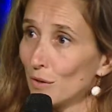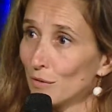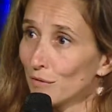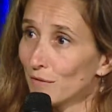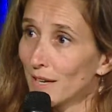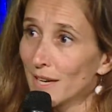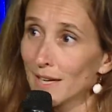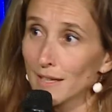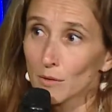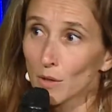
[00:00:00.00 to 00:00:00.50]

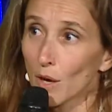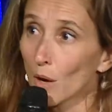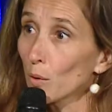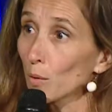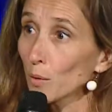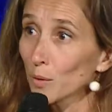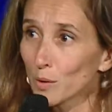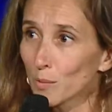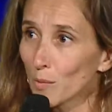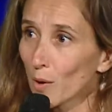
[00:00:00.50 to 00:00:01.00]
if the
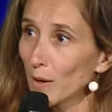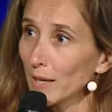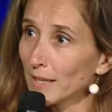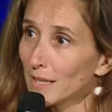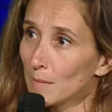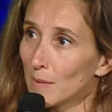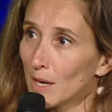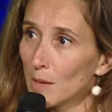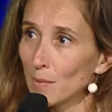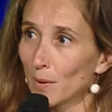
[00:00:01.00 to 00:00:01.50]
process
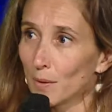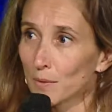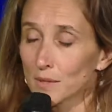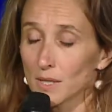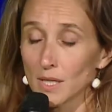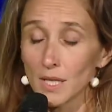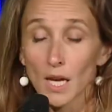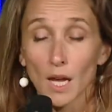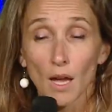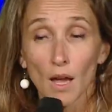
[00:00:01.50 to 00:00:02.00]
was the
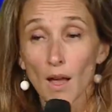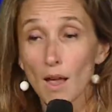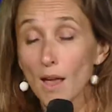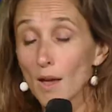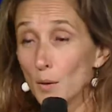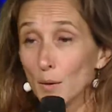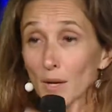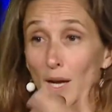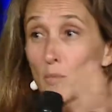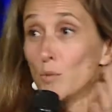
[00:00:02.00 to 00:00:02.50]
wrong
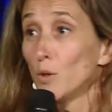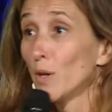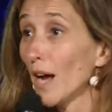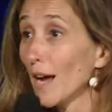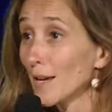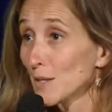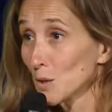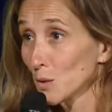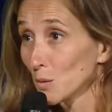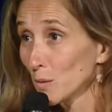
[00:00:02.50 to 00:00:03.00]
one,
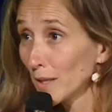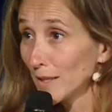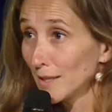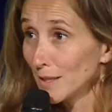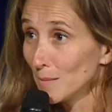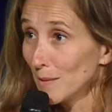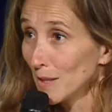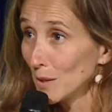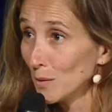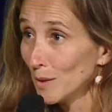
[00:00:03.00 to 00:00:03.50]
the wrong
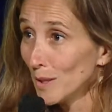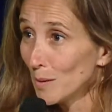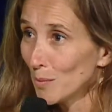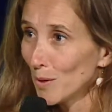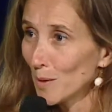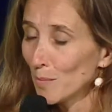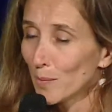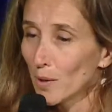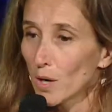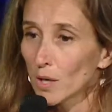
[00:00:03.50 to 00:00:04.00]
person was
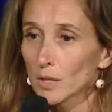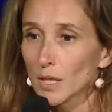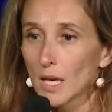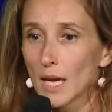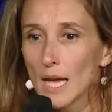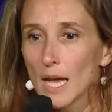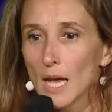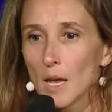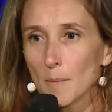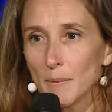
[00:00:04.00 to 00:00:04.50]

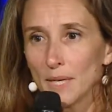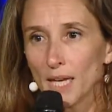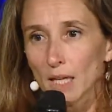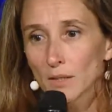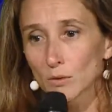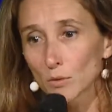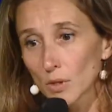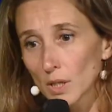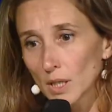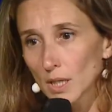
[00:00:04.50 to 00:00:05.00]
recruited,
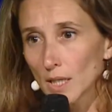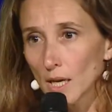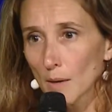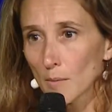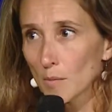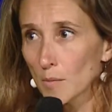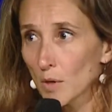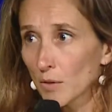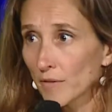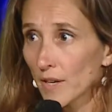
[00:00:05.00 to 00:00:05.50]

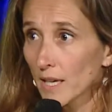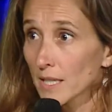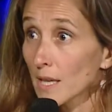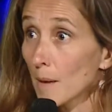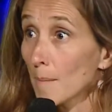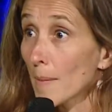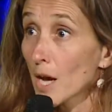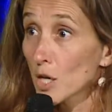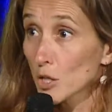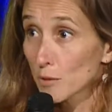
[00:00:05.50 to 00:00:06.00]
whatever the
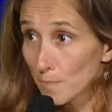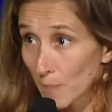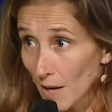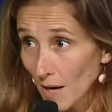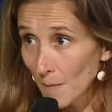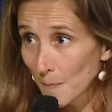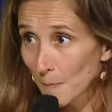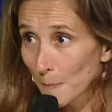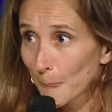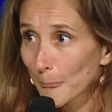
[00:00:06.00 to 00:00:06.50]
case,
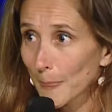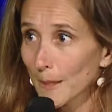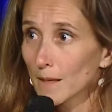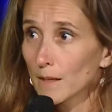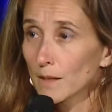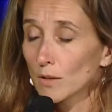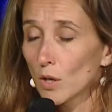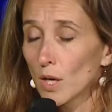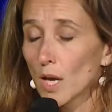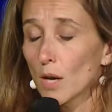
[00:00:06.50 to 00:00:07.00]
if there's
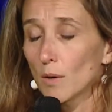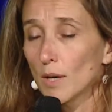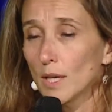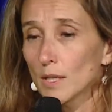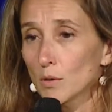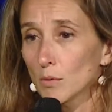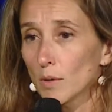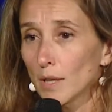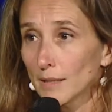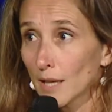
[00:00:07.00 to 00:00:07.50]
something
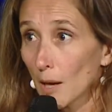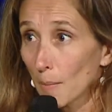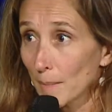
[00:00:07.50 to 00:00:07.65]
that